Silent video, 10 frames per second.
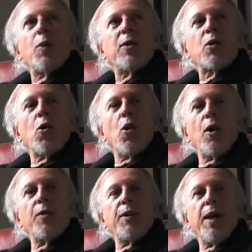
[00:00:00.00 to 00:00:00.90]
what's
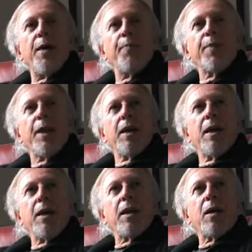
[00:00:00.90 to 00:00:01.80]
called
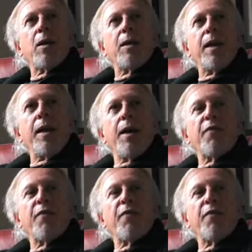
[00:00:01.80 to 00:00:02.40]
the